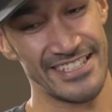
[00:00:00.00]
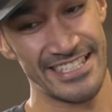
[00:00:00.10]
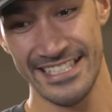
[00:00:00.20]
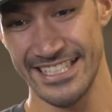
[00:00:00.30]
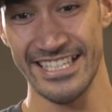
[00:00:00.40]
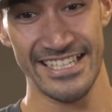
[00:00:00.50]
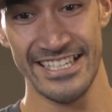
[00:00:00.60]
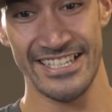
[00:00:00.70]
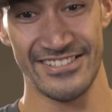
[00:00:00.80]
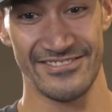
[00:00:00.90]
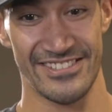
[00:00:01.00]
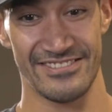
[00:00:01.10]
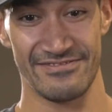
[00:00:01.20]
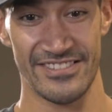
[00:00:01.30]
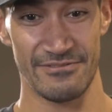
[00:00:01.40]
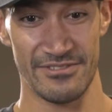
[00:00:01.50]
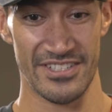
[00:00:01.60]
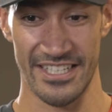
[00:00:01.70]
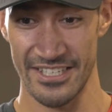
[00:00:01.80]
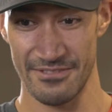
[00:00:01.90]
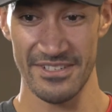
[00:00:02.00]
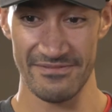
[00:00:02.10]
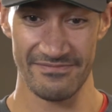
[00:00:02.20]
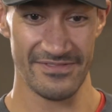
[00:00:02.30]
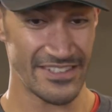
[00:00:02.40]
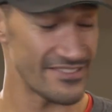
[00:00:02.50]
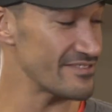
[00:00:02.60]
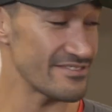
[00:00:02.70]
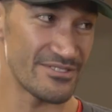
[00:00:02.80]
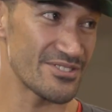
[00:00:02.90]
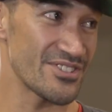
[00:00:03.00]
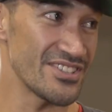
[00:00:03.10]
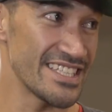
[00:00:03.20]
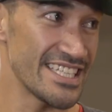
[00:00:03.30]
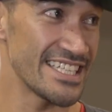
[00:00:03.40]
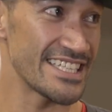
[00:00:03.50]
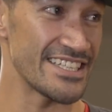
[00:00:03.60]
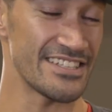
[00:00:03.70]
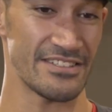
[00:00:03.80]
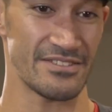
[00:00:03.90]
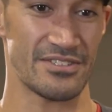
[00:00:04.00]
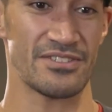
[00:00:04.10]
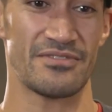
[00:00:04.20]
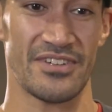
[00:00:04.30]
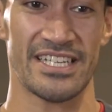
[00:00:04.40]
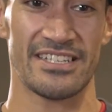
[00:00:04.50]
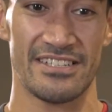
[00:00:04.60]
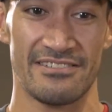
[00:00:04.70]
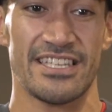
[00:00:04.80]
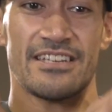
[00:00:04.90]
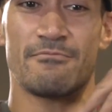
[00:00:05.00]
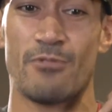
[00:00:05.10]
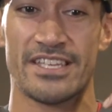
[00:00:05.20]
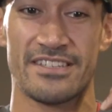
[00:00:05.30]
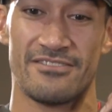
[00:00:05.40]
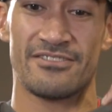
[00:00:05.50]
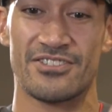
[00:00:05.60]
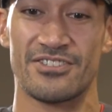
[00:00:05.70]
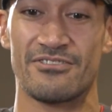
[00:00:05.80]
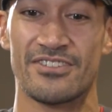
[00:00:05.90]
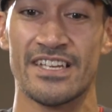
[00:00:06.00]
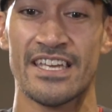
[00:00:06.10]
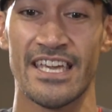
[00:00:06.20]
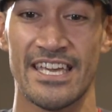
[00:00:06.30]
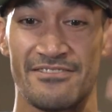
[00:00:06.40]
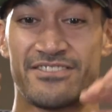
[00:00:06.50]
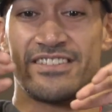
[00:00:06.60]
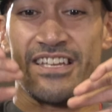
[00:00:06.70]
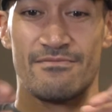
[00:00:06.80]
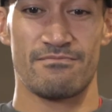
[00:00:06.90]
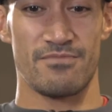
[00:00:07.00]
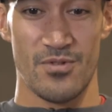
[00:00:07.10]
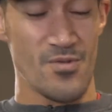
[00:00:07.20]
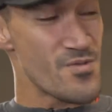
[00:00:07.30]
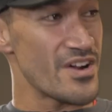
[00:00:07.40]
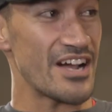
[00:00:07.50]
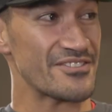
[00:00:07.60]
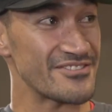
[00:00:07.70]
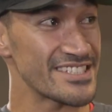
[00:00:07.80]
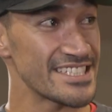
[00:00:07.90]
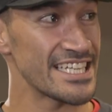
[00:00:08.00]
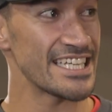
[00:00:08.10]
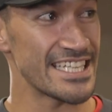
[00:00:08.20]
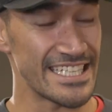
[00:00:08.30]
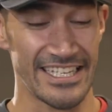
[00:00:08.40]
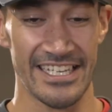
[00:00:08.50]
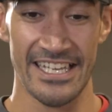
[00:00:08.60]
And yeah, it was just like, sweet. It was good, you know? It's good to finally, it was like a weight on your shoulder. And I was just like, phew, afterwards, you know?